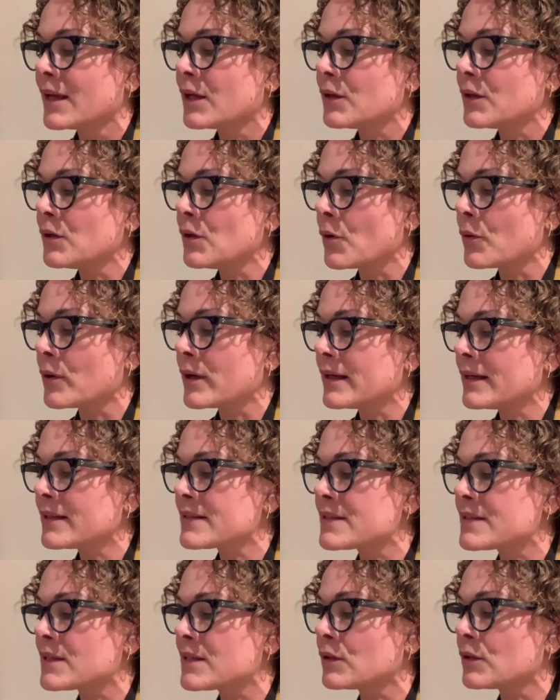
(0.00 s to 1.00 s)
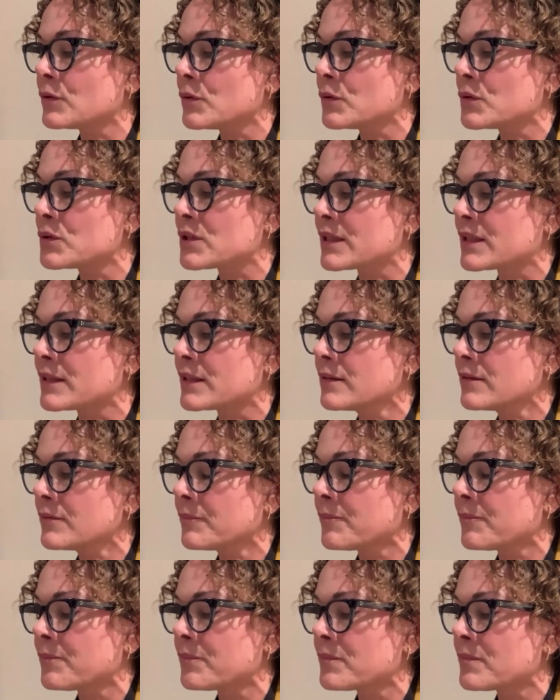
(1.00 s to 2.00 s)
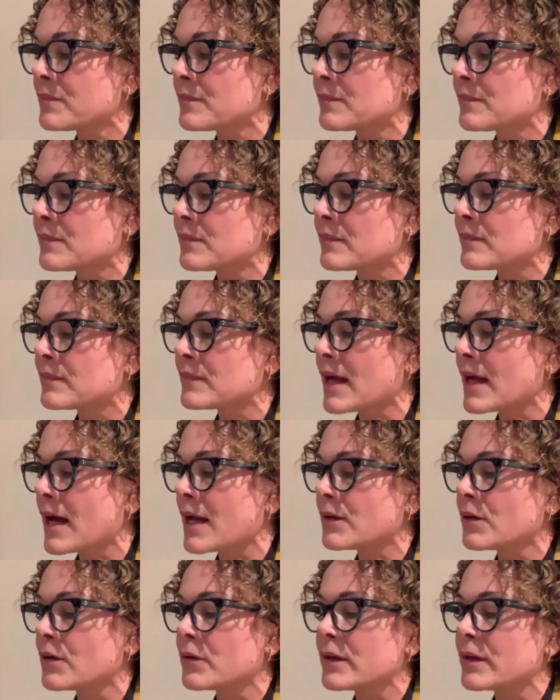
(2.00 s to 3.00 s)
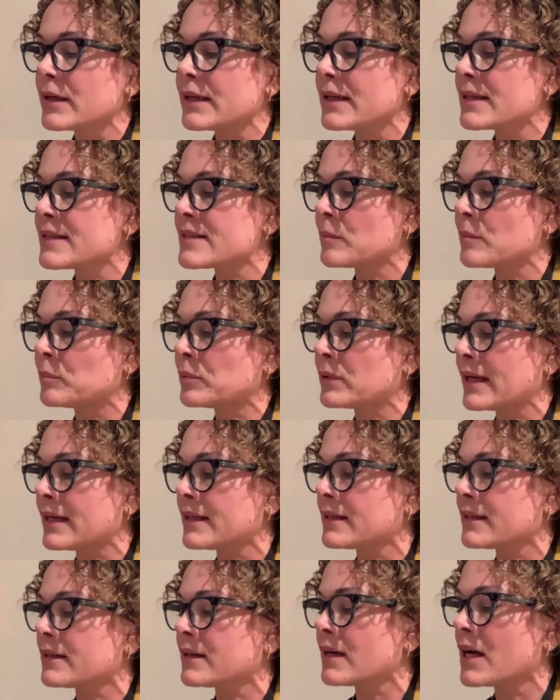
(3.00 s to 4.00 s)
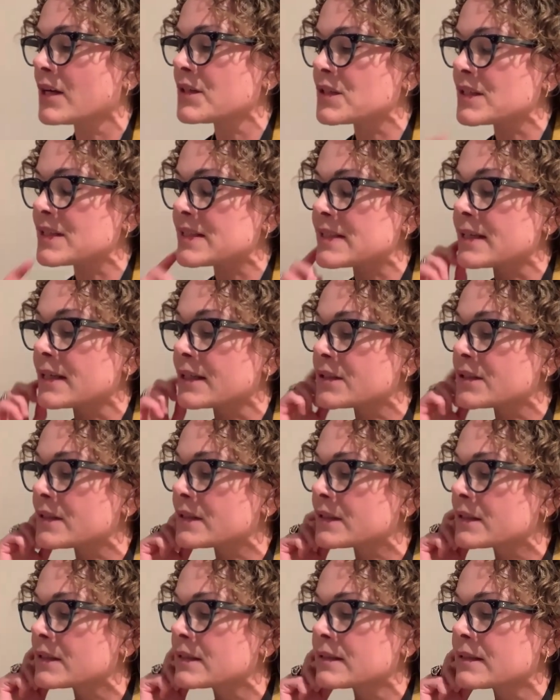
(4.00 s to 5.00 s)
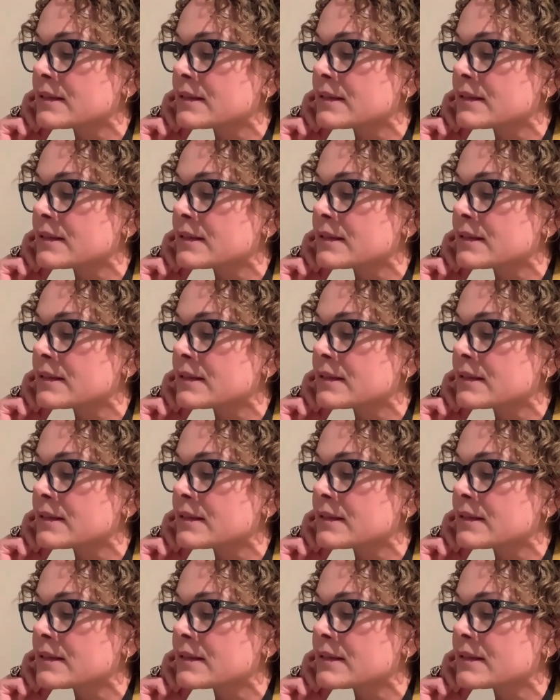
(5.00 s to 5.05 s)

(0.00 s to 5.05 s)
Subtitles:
Knowing is delusion. Not knowing is a blank consciousness.